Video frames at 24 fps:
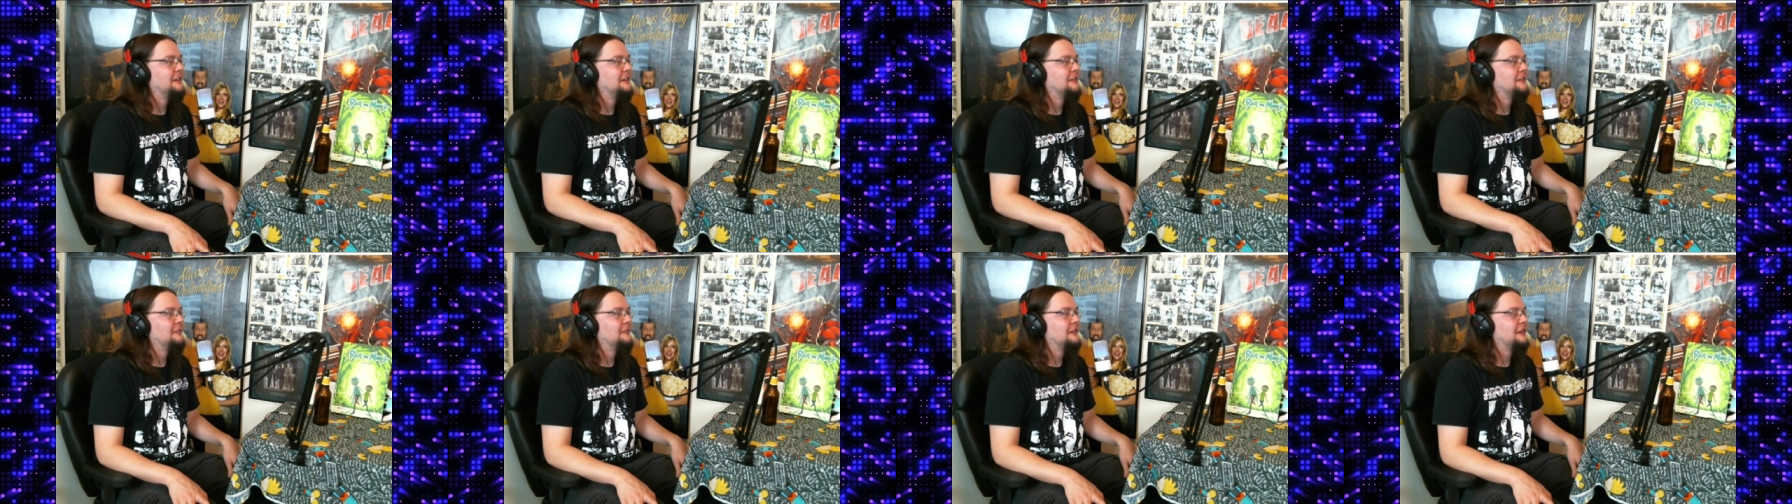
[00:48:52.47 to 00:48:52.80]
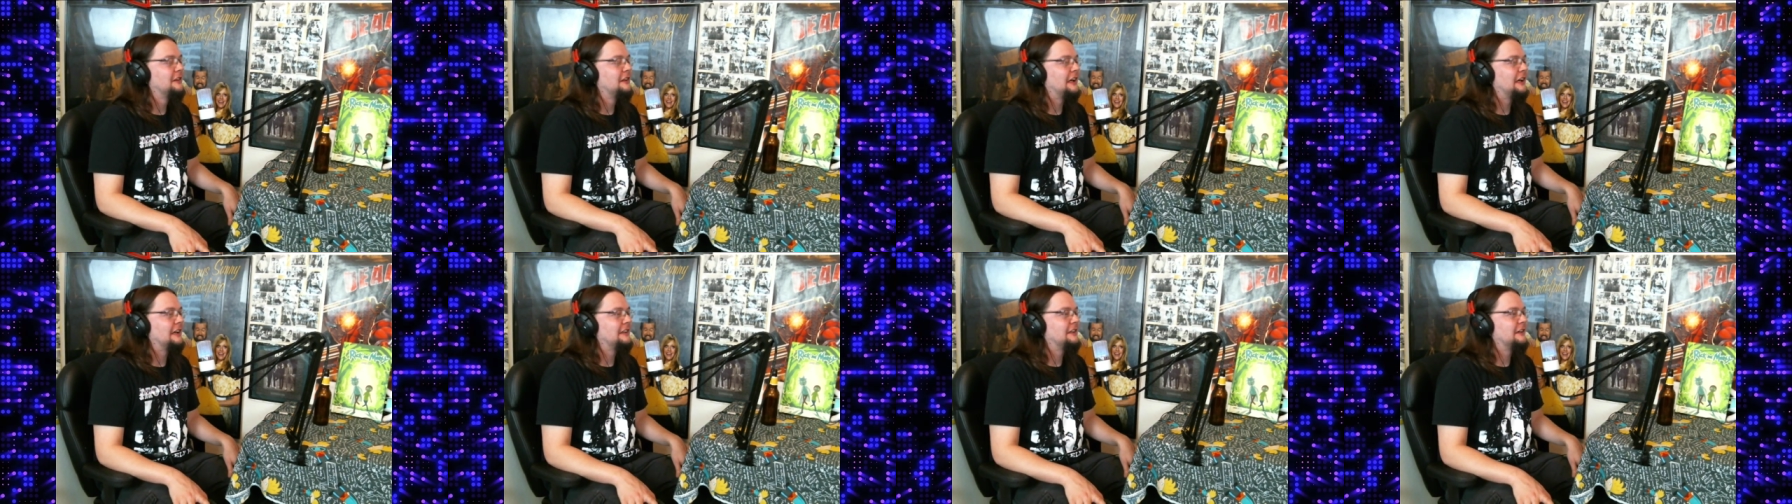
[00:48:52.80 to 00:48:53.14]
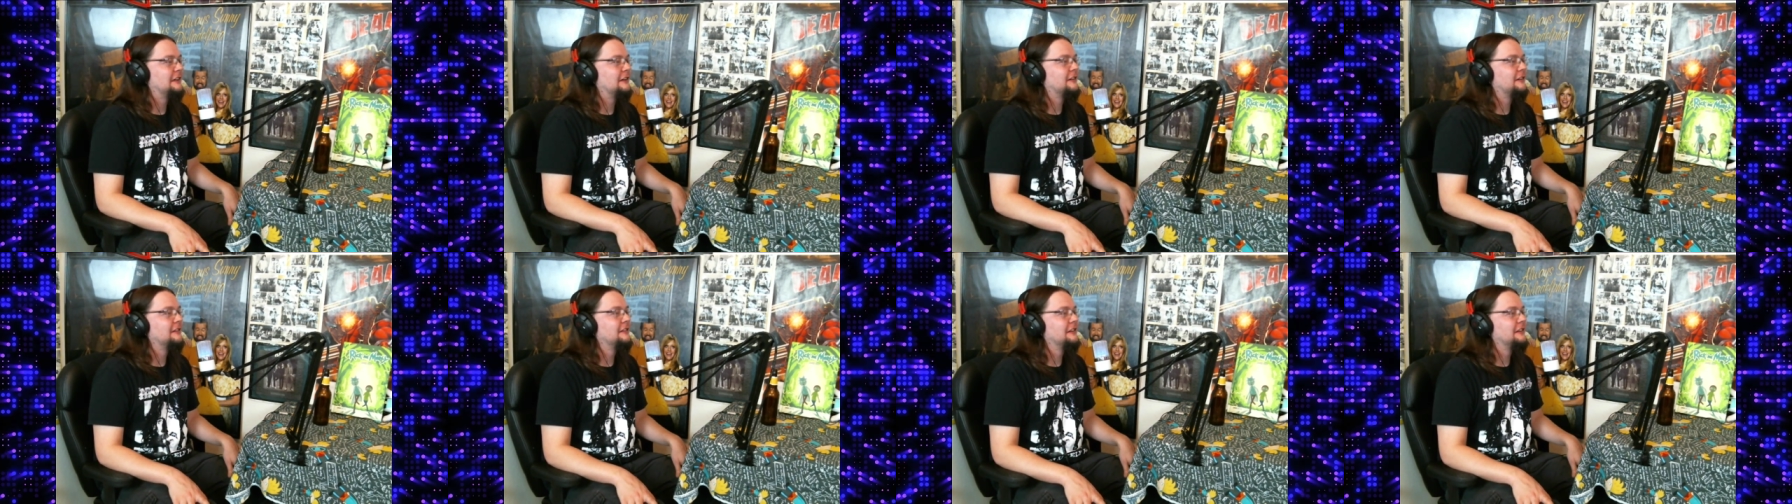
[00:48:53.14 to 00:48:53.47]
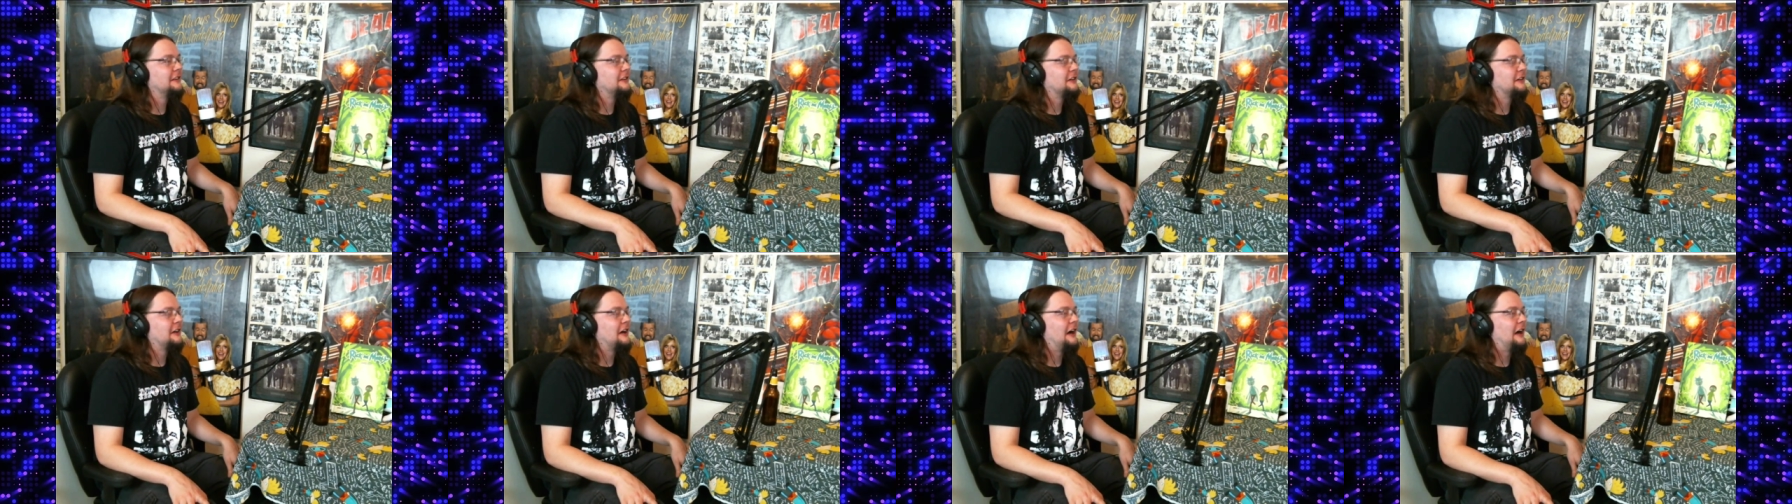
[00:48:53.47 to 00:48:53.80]
with like their
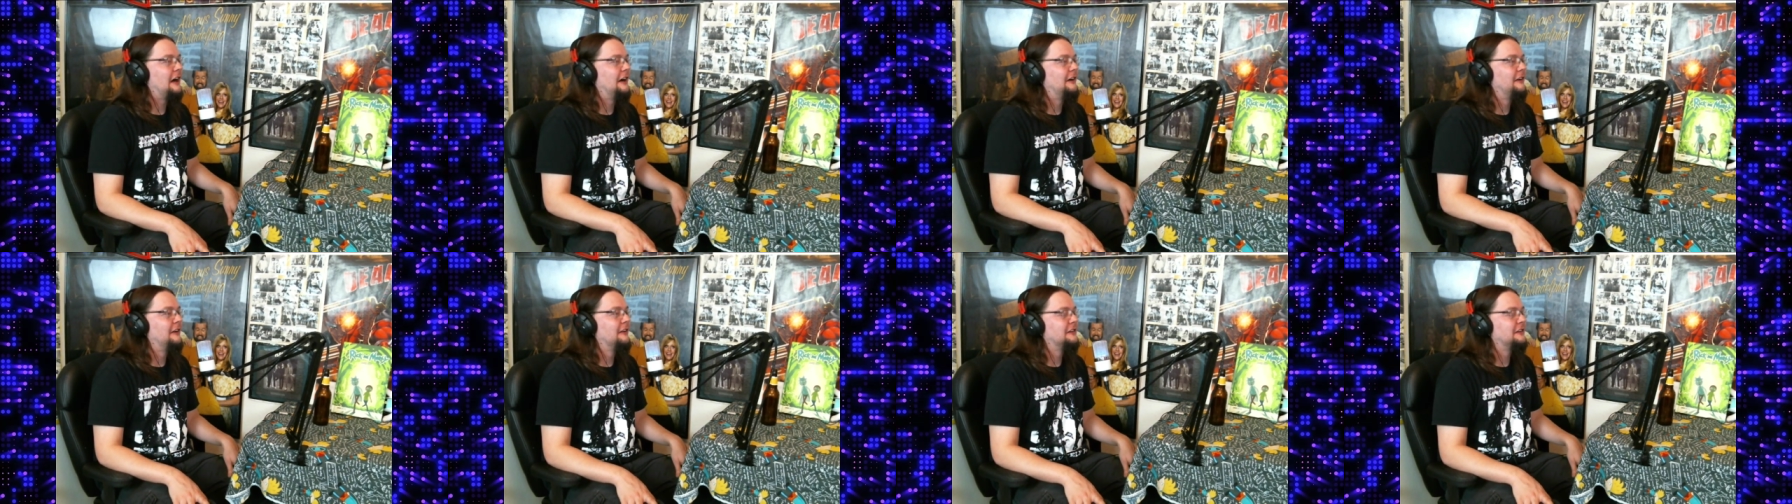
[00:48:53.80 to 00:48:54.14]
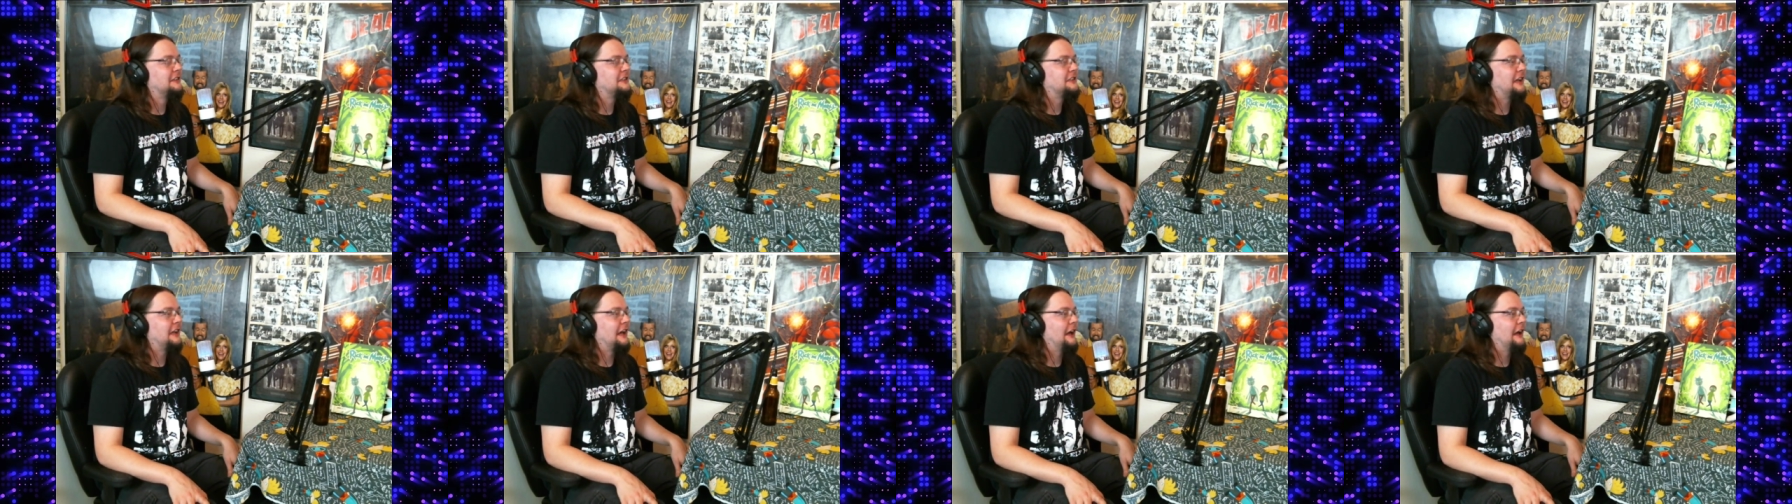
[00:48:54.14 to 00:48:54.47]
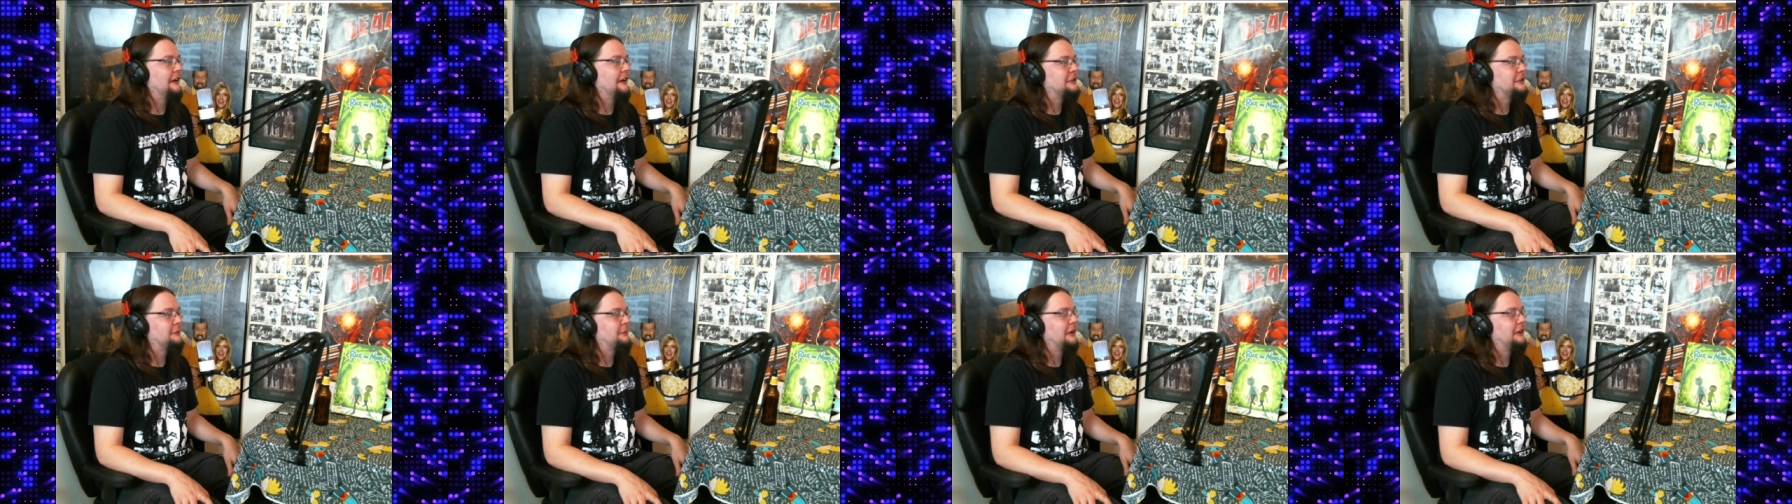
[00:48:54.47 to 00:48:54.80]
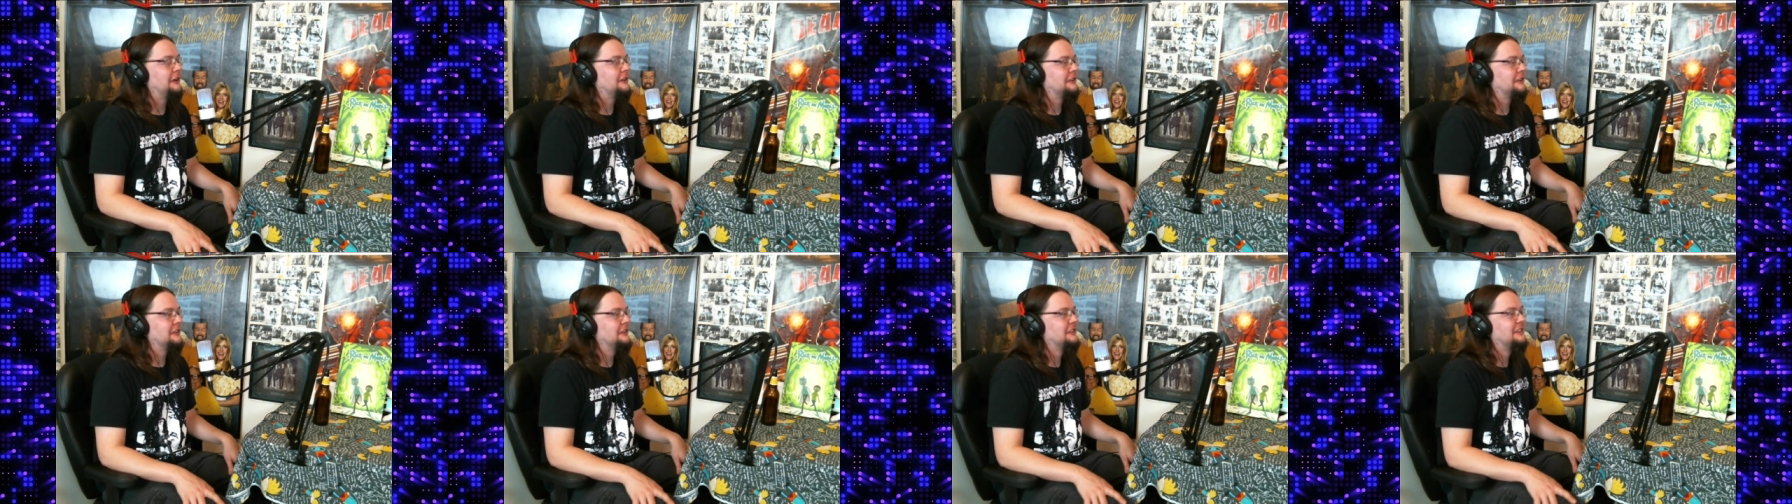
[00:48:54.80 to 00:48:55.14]
Kyle and Stan
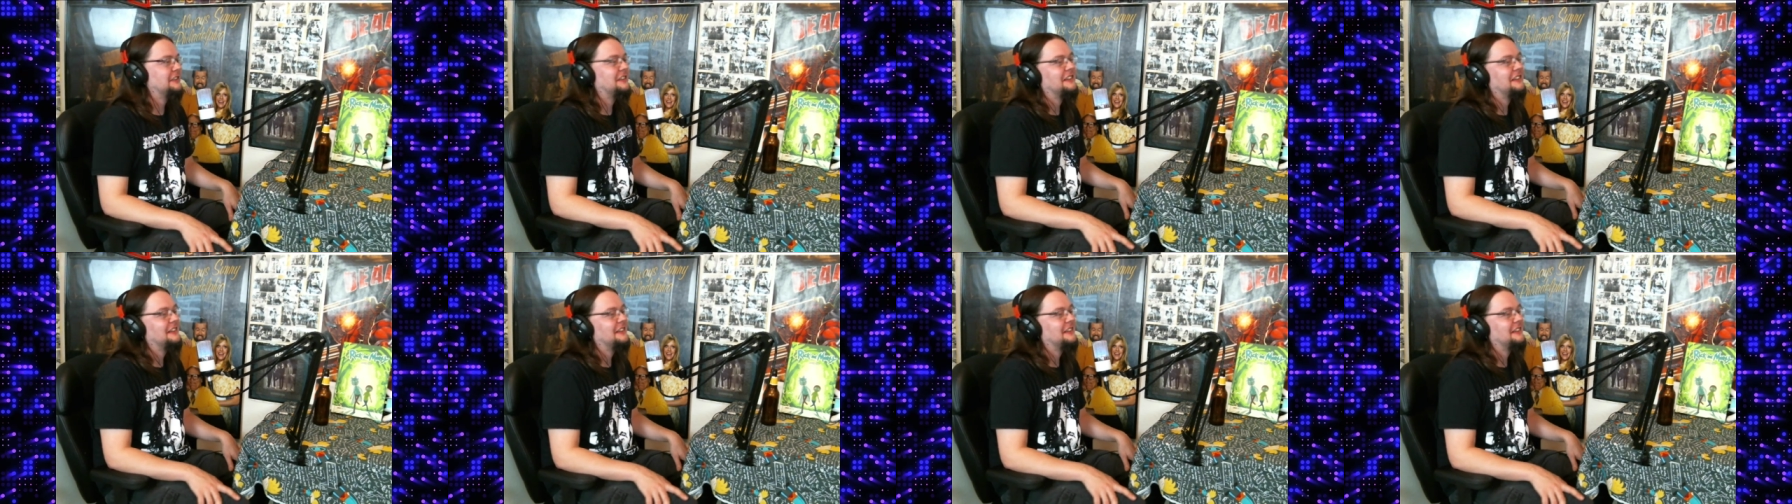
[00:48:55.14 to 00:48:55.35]
speeches at